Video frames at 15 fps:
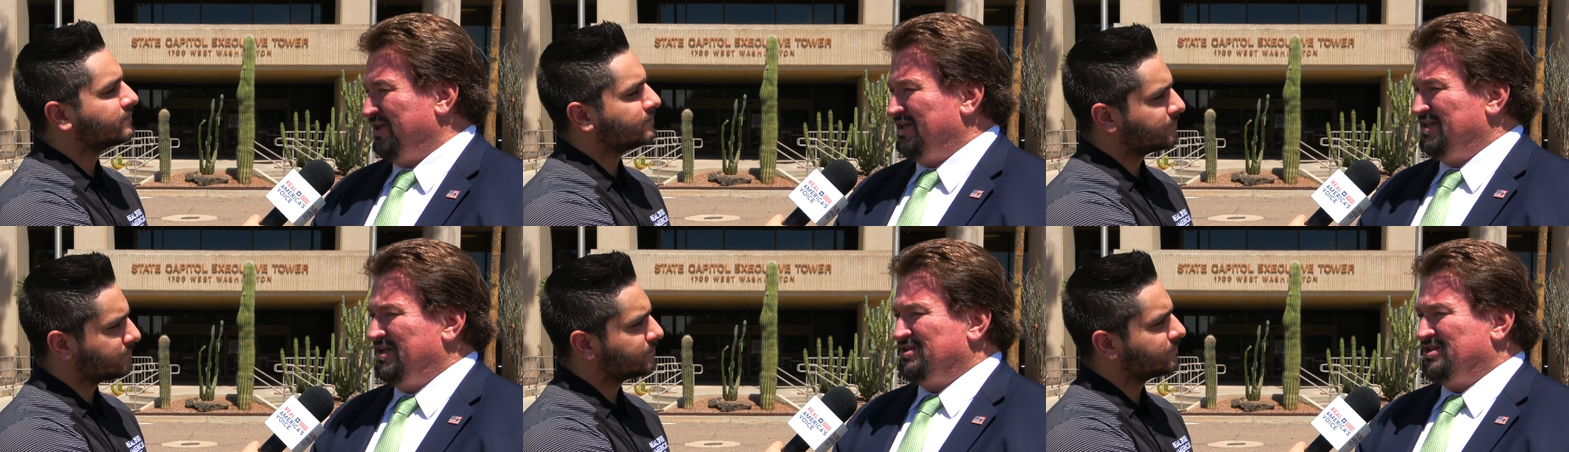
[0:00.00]

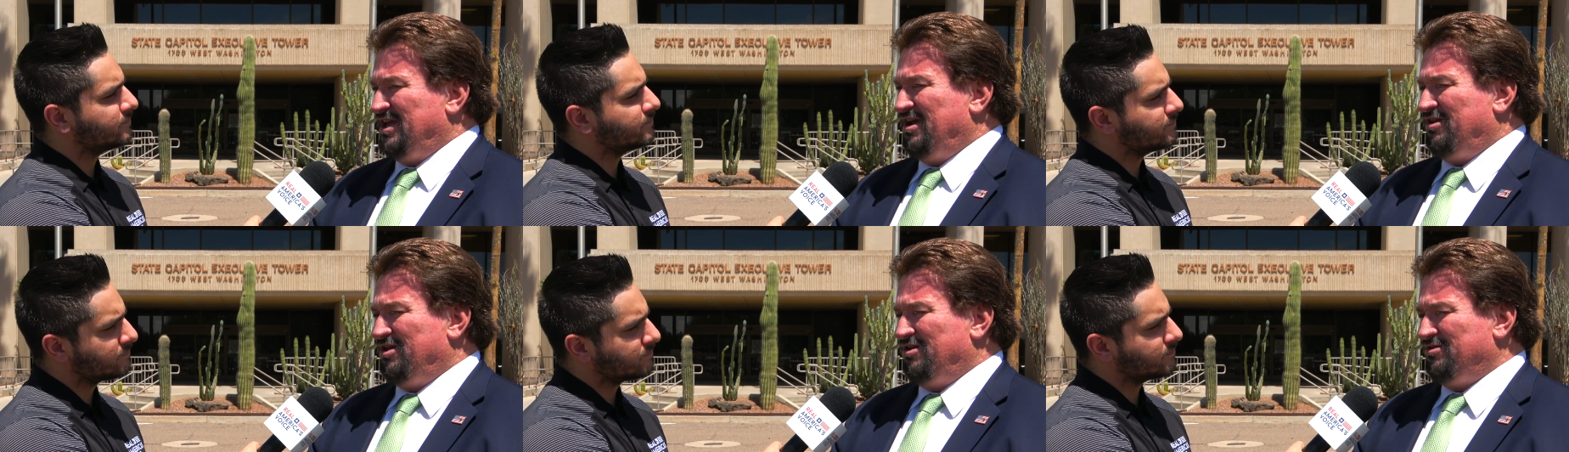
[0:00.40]
Speaker 1: And then
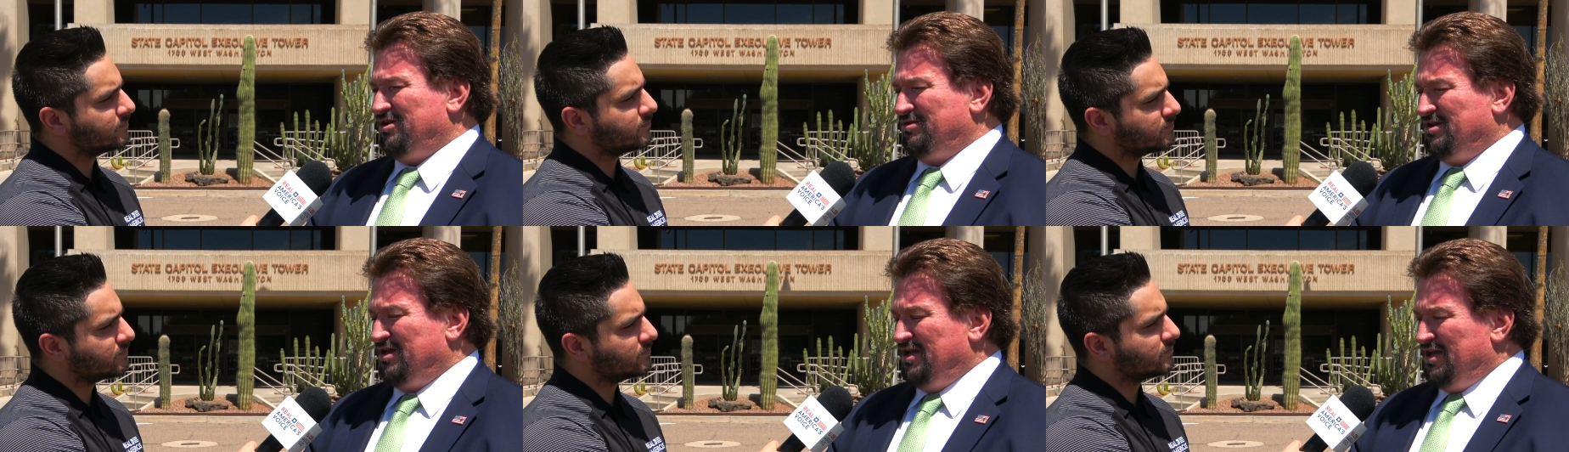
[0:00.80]
they, they
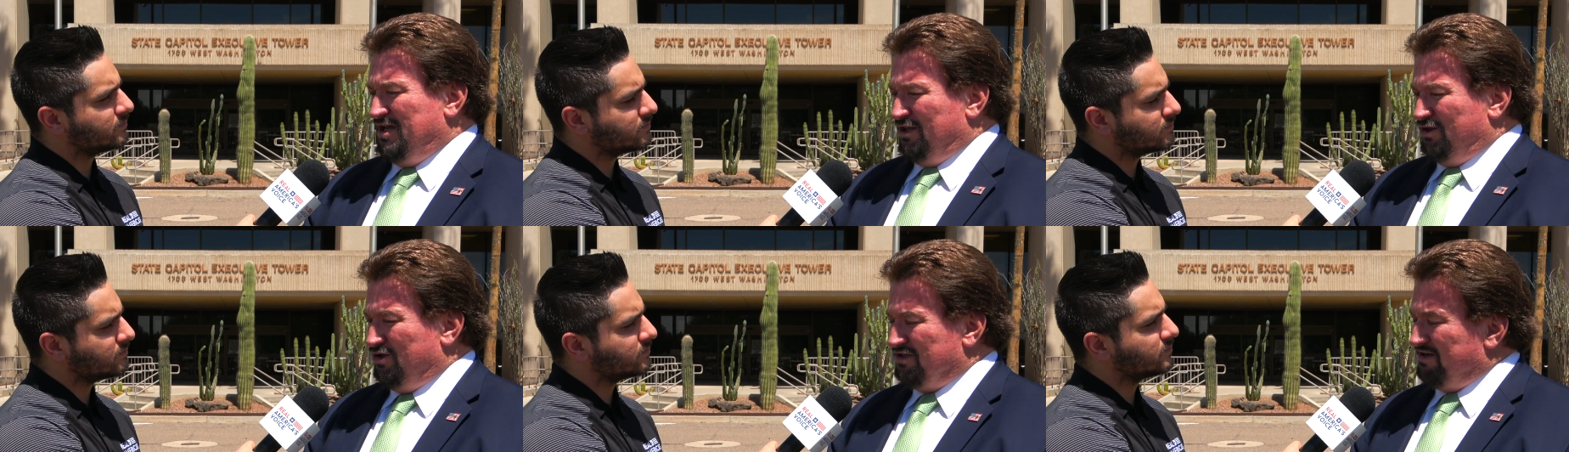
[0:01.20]
only
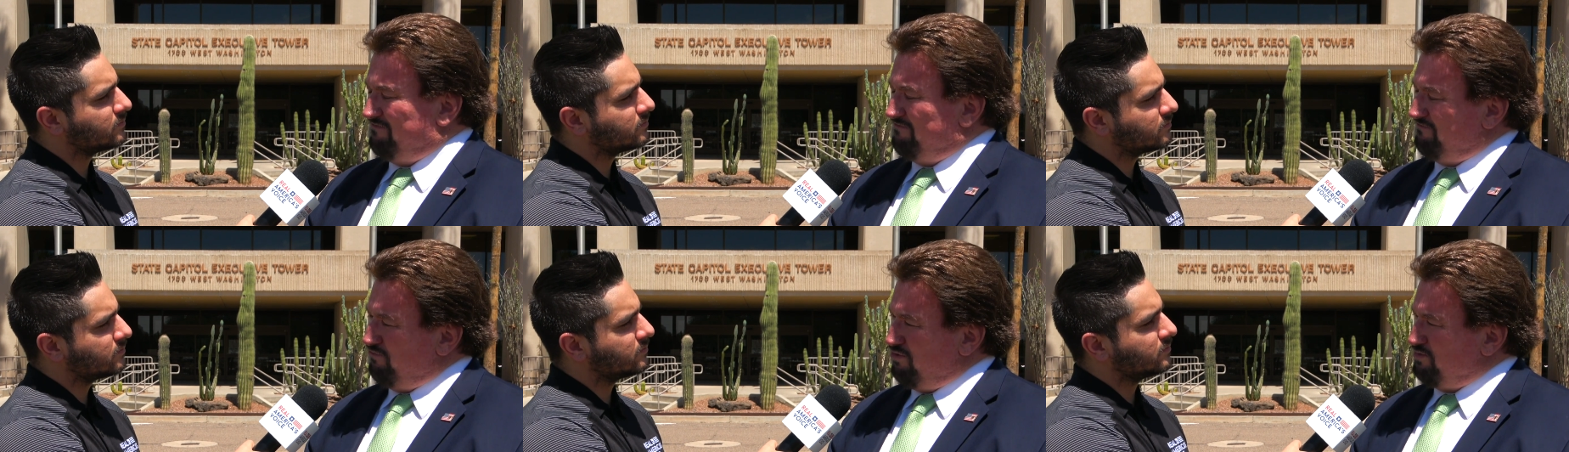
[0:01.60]
looked at
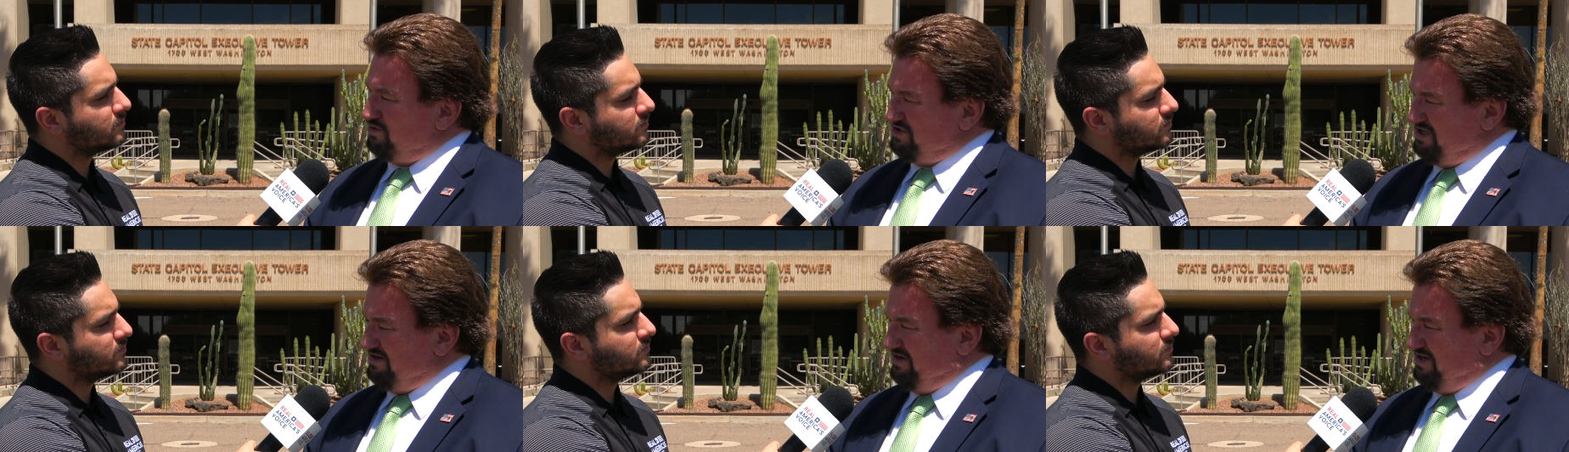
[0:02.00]
four
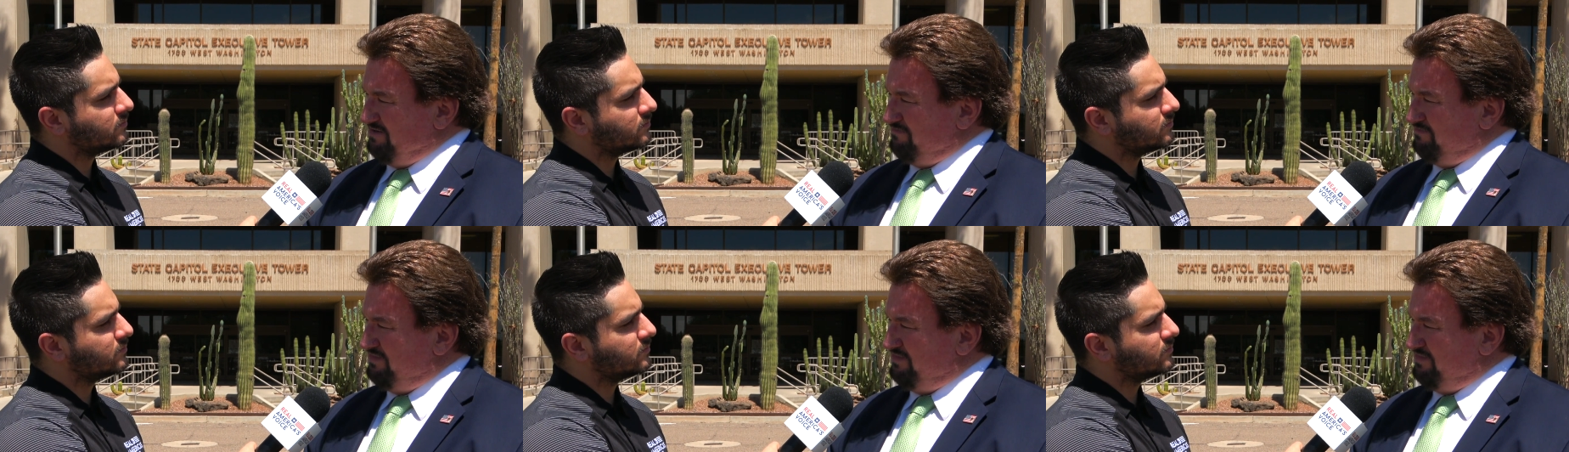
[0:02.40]
percent of it.